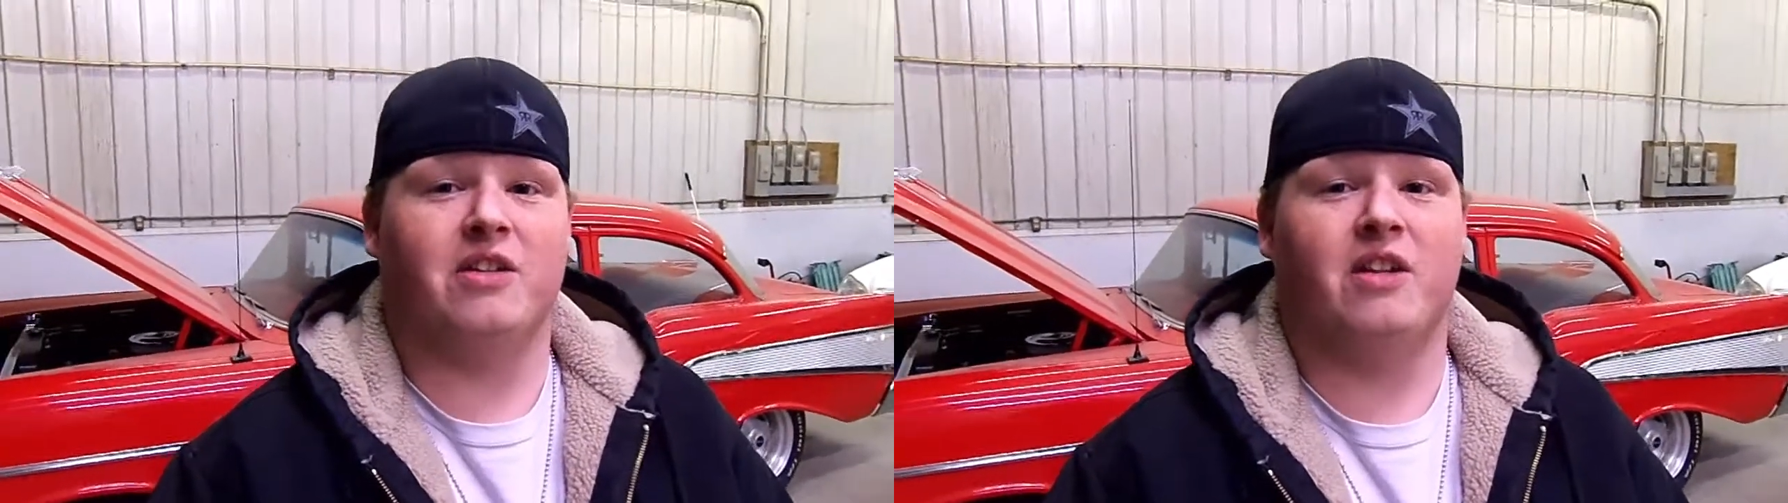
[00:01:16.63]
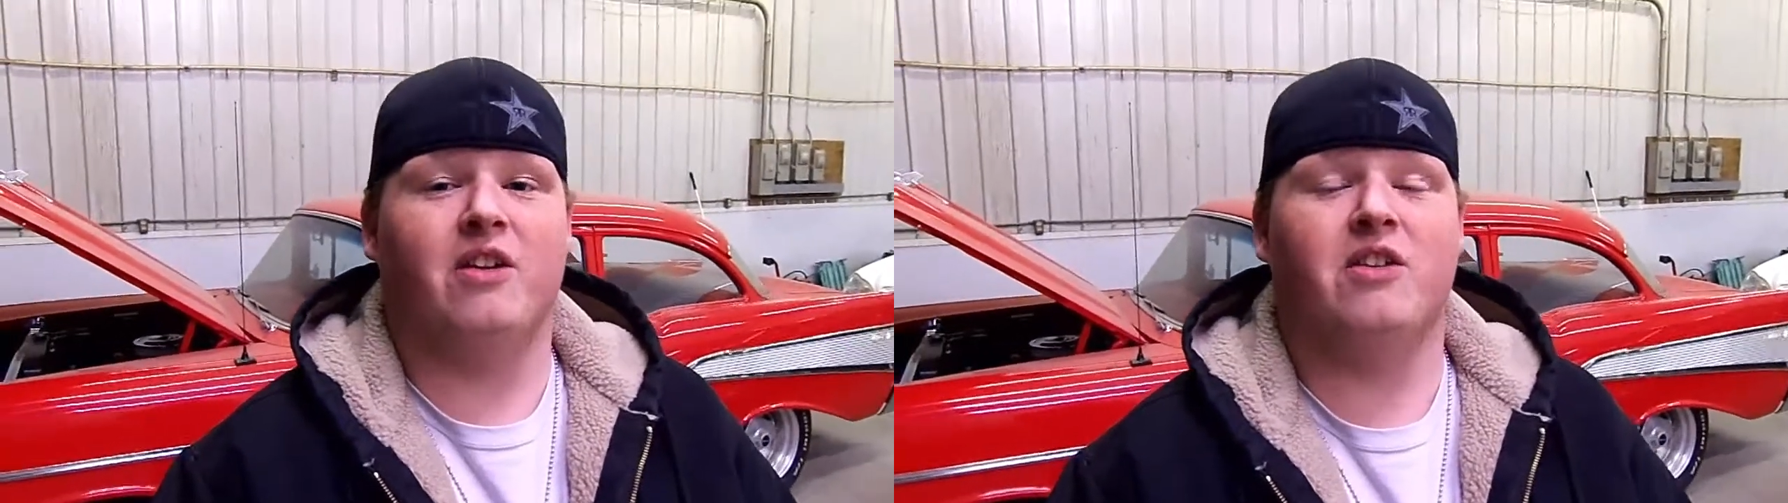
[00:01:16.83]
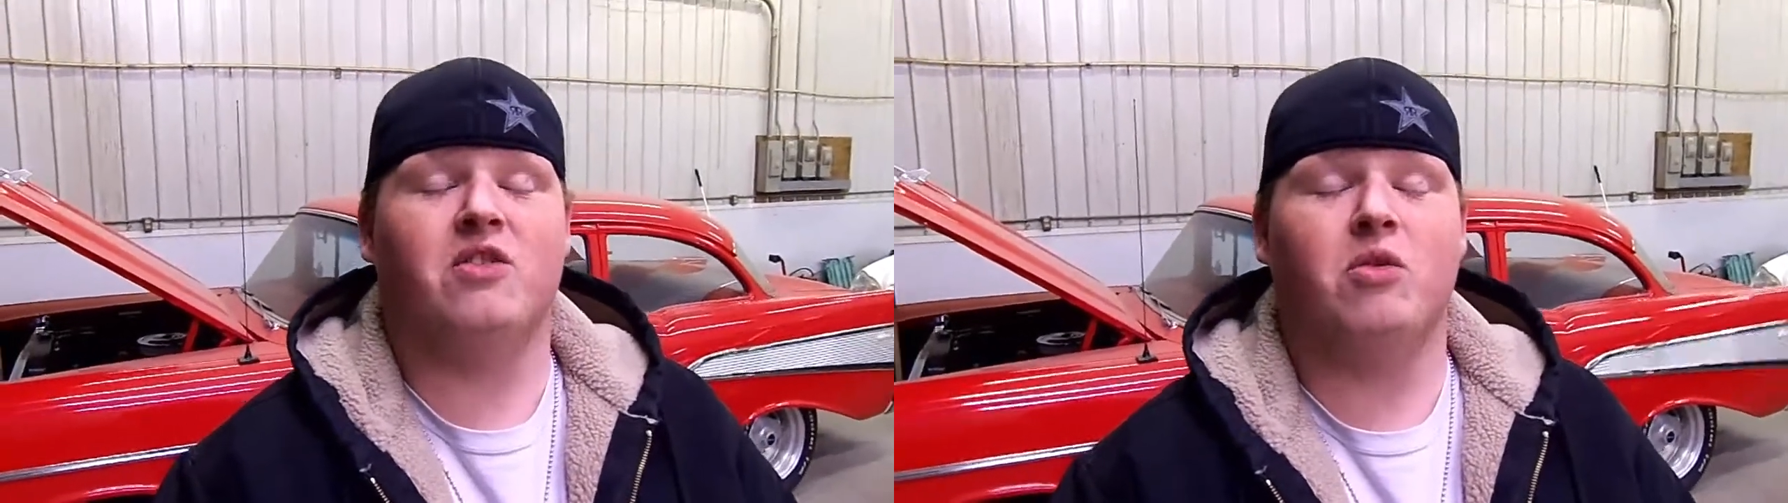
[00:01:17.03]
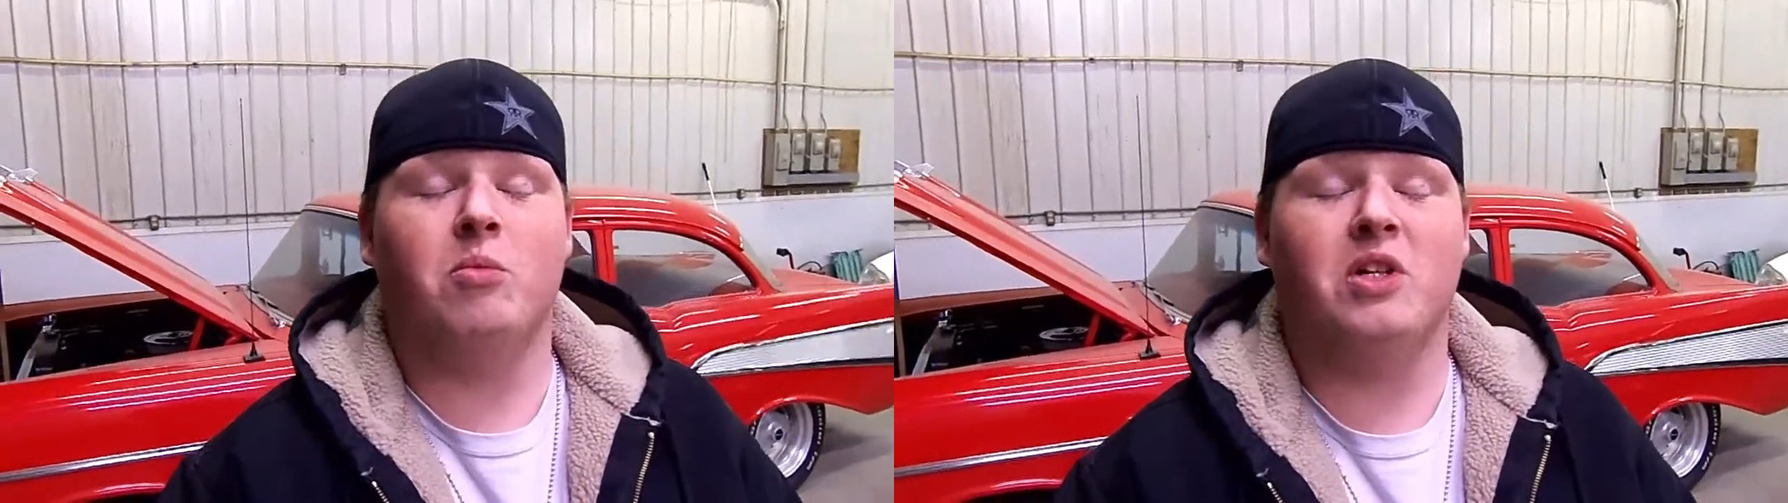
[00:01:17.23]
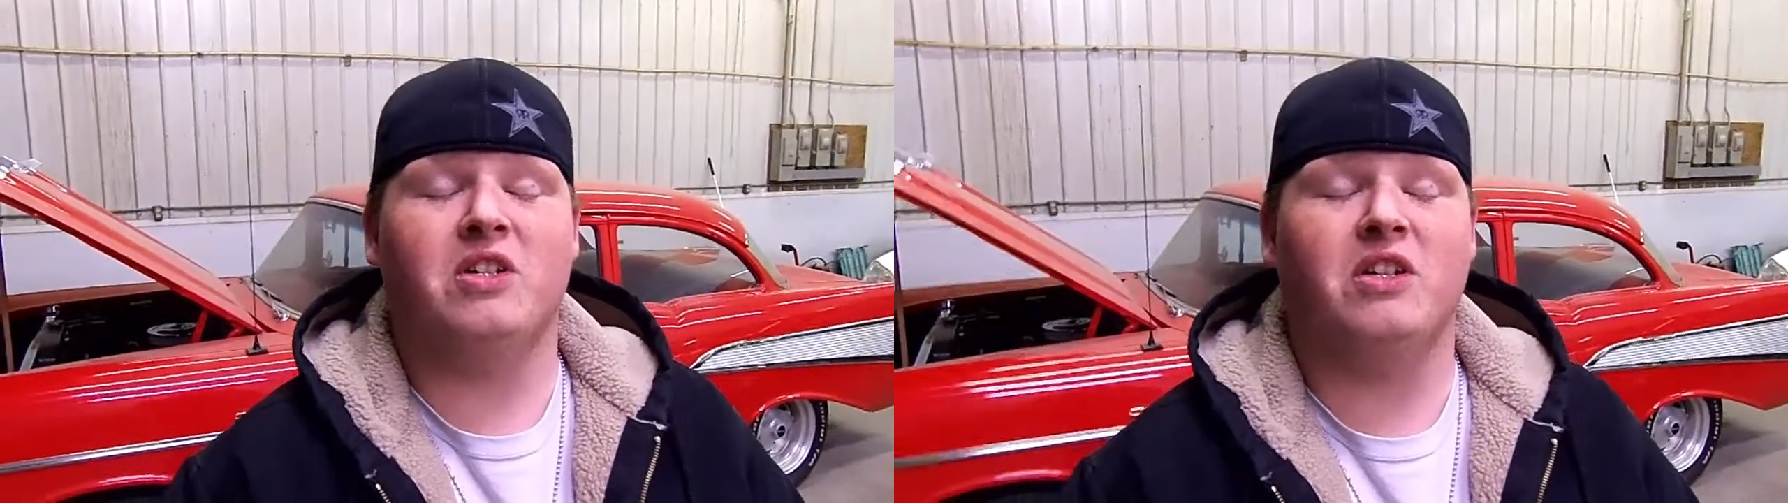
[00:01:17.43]
There's so
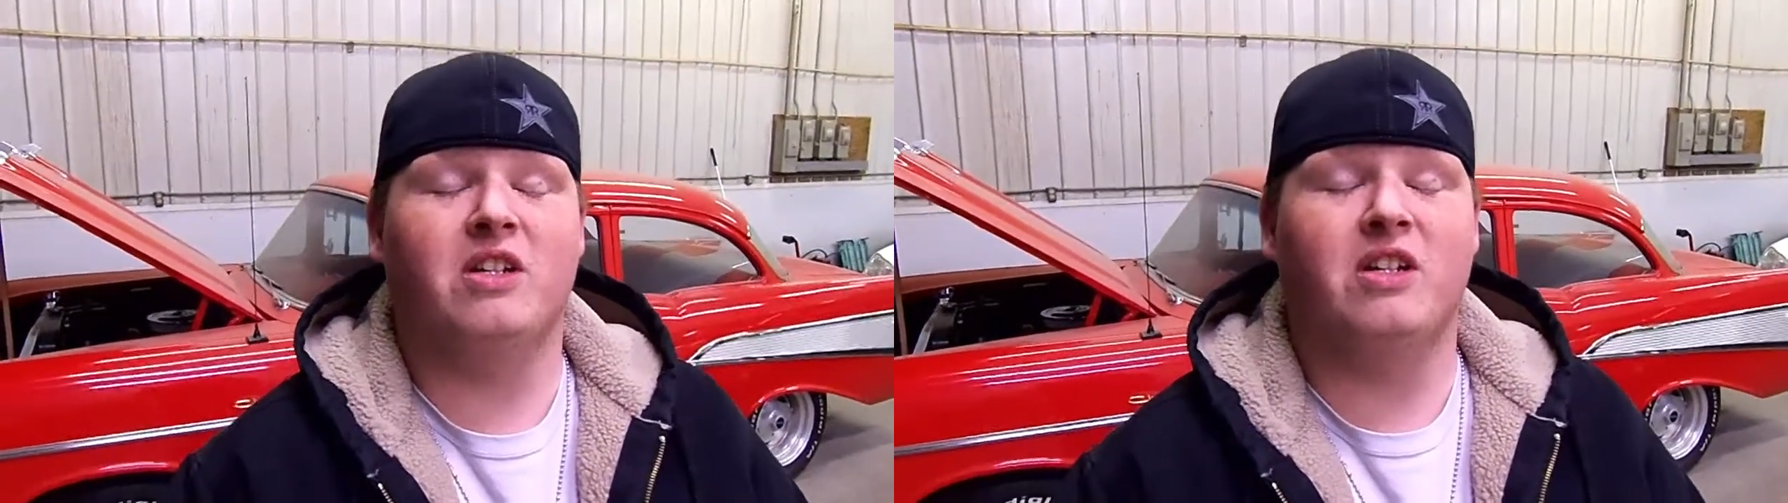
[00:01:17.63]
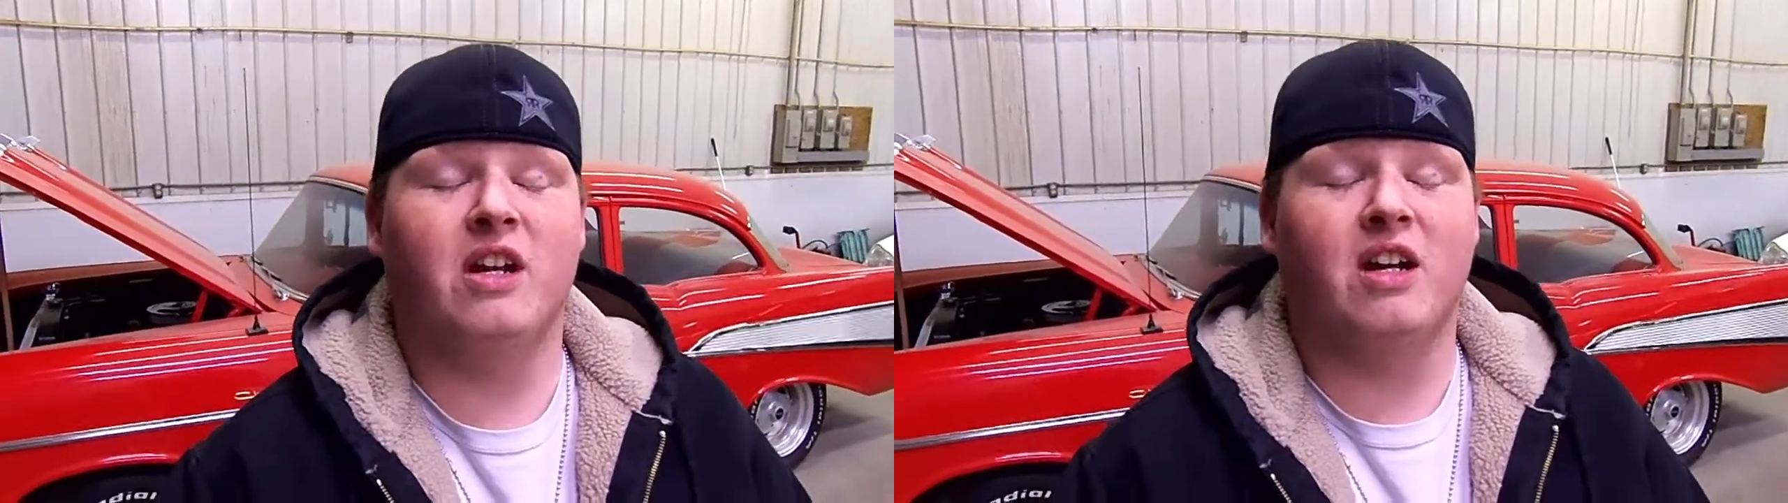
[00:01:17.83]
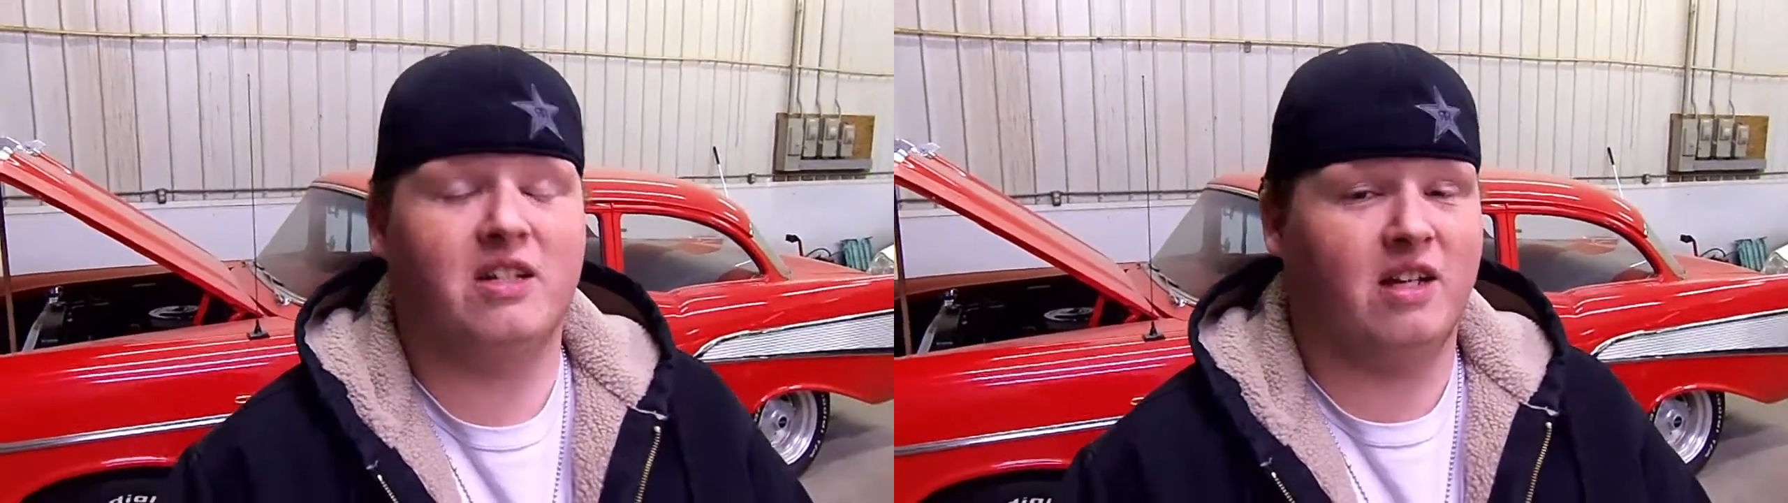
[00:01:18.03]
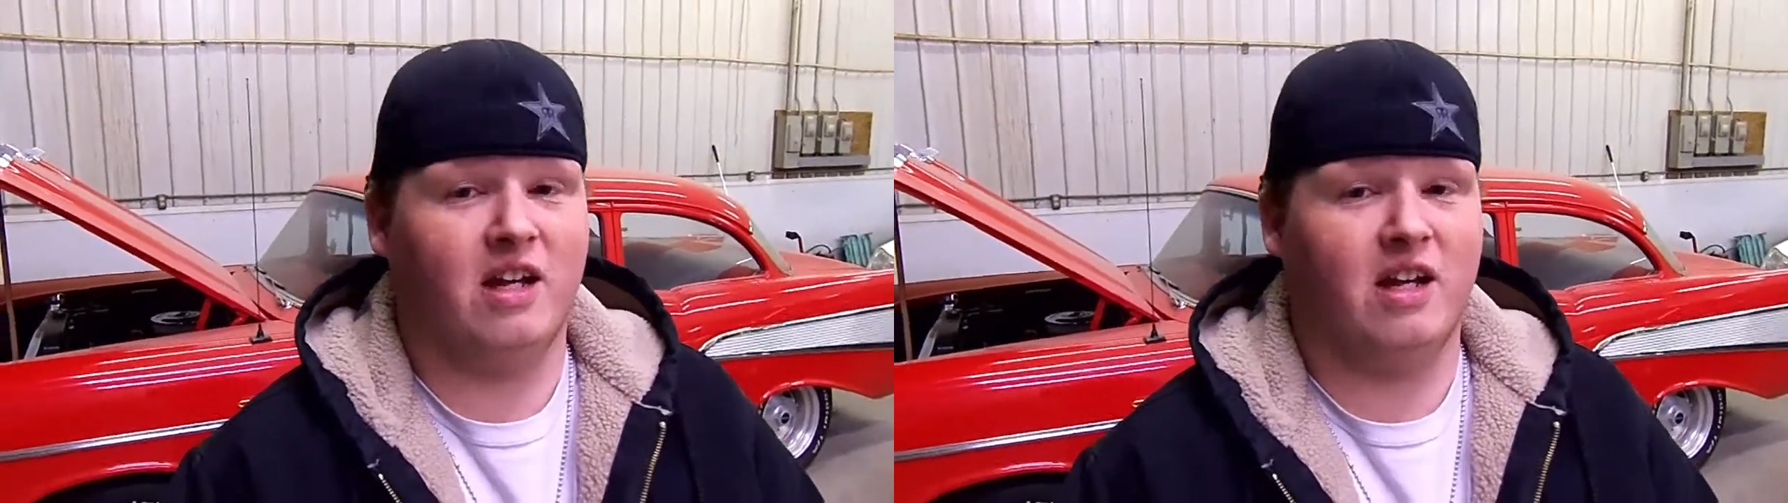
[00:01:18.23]
much dust